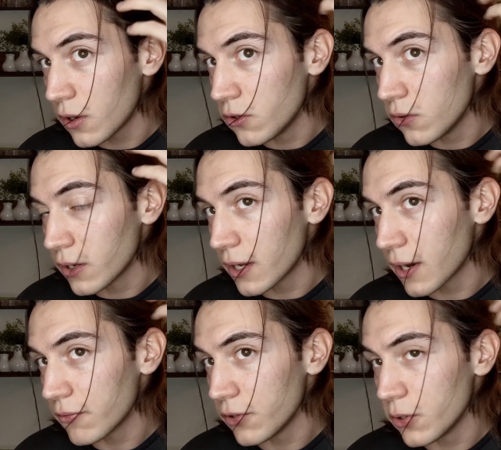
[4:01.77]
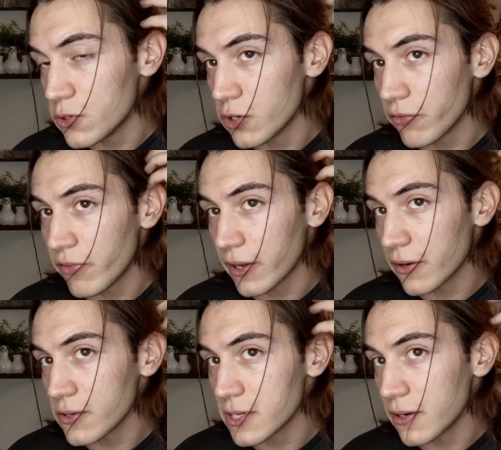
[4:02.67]
You can kind of use your
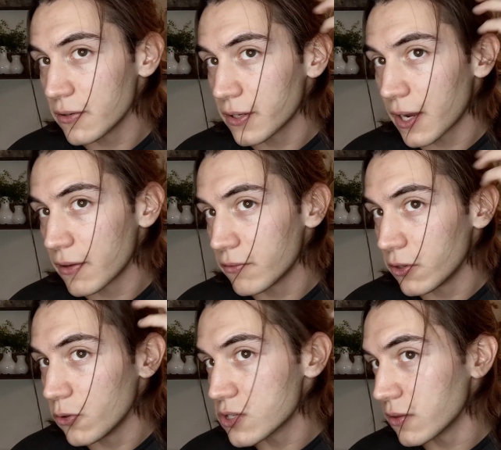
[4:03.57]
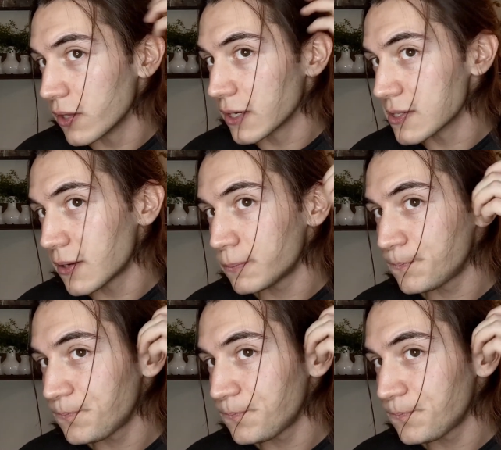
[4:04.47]
fingers here to kind of loosen things up.